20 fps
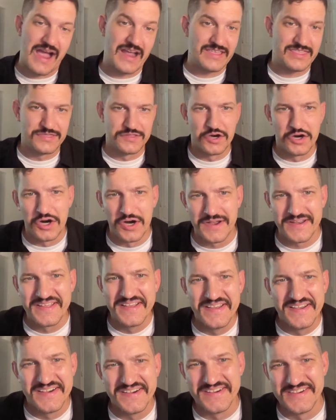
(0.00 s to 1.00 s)
thought,
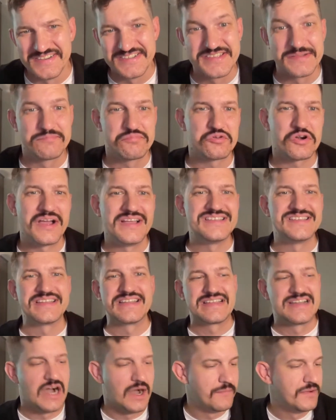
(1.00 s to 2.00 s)

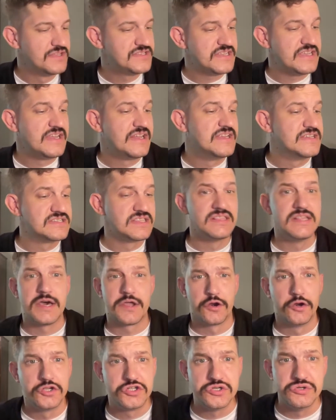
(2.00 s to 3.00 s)
surprising comments in his
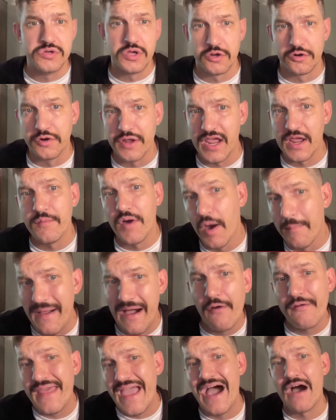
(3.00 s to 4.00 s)
letter to Notre Dame
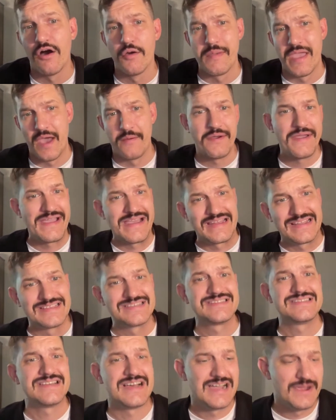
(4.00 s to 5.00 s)
about Alabama and
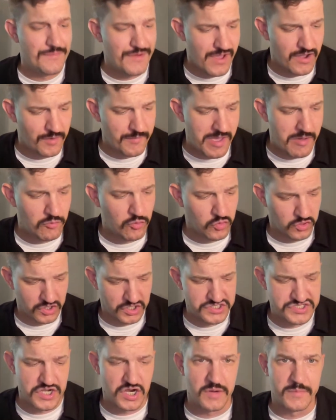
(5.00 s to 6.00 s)
his time in Alabama. We're
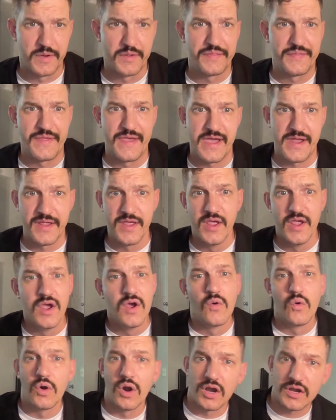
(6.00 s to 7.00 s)
going to talk about that.
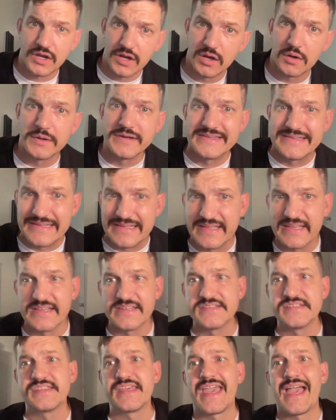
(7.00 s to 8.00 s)
We're going to
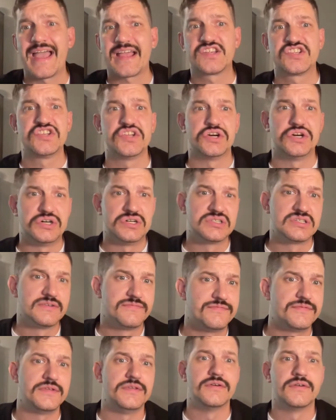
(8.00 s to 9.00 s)
get to the action on the
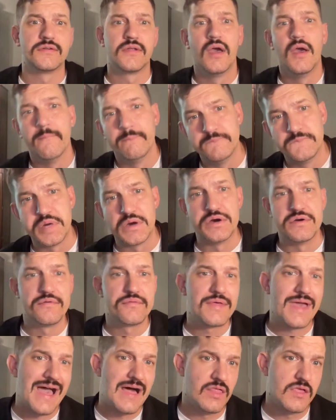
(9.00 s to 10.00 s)
field.
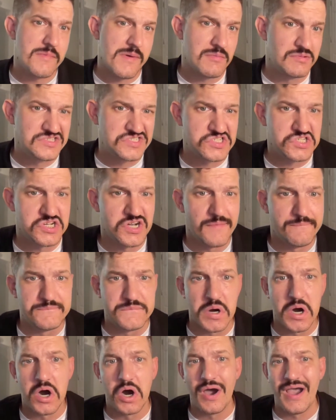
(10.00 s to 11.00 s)
Both Alabama
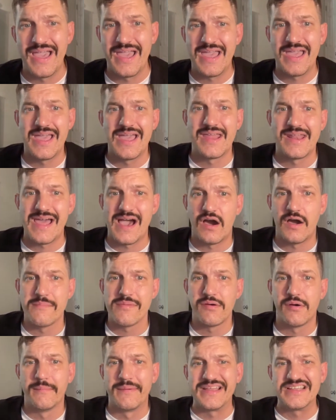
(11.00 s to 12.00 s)
softball and
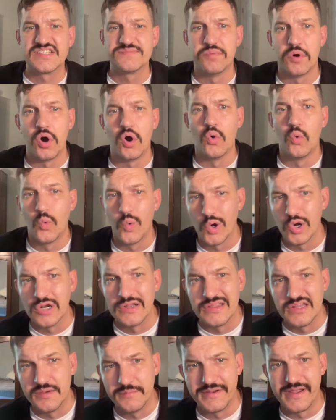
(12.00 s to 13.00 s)
Alabama baseball were
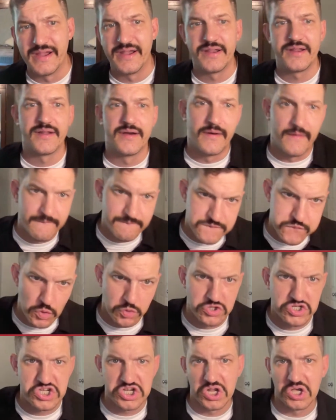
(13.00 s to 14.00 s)
eliminated.
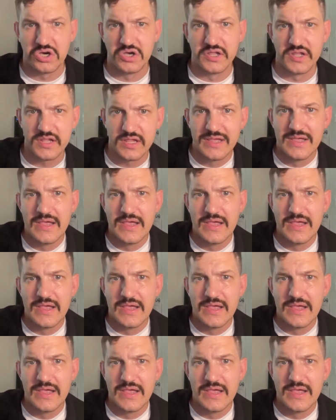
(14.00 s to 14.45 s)
Unfortunately,